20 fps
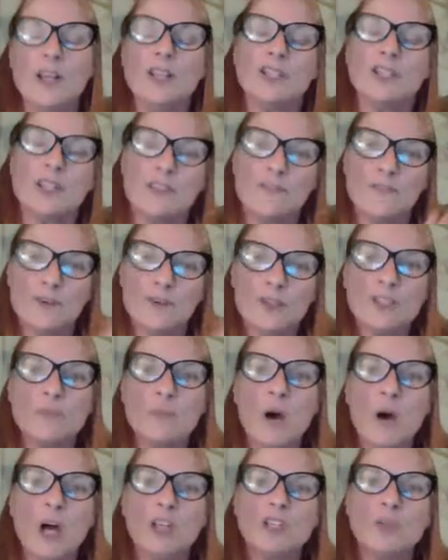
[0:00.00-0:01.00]
So the first
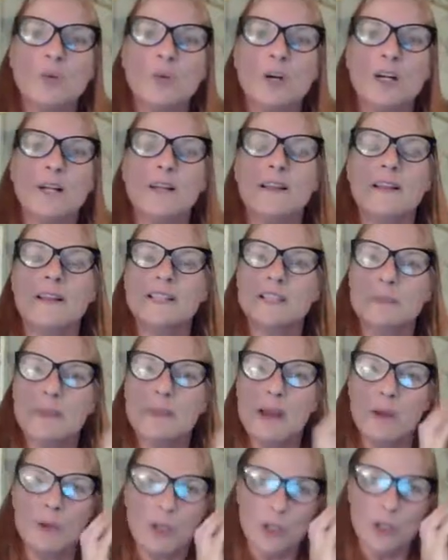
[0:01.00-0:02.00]
module is
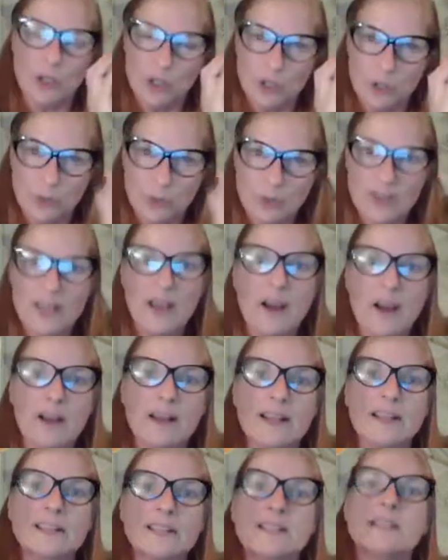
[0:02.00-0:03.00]
about you, the
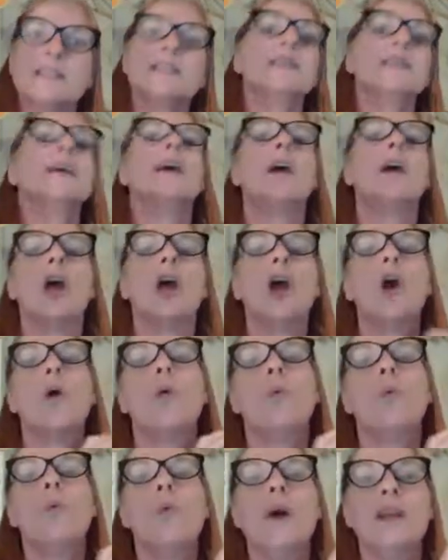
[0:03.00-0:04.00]
artist,
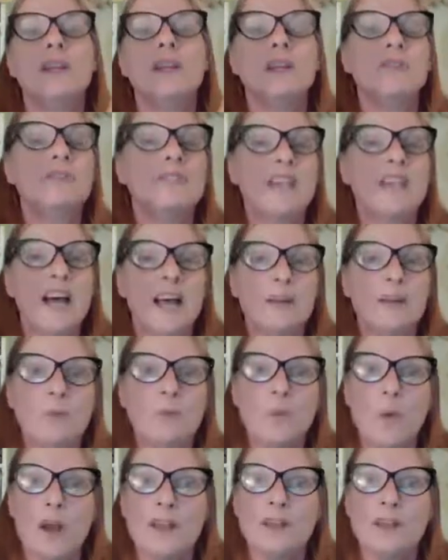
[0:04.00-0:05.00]
what you've
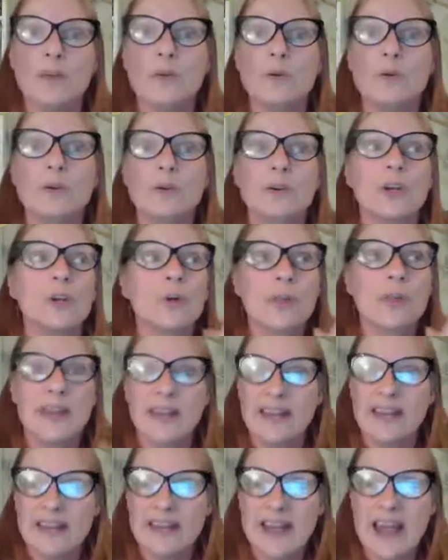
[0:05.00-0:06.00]
done, what you're
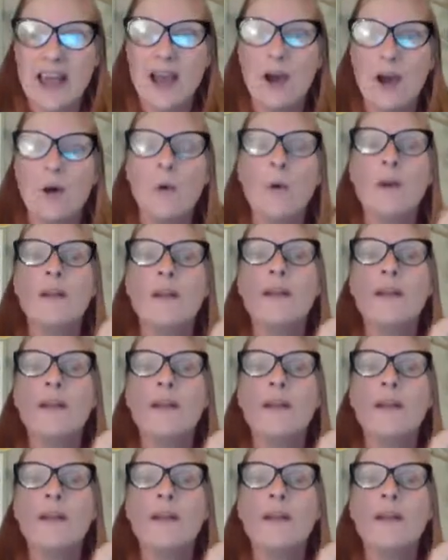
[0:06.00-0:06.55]
creating now,